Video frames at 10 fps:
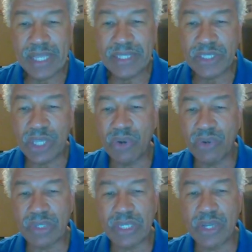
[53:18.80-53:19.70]

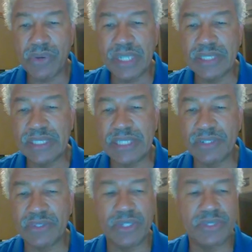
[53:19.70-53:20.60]
So, you know,
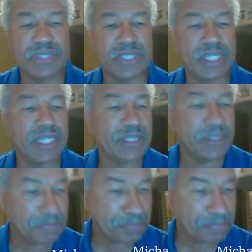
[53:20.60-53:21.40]
consider those things.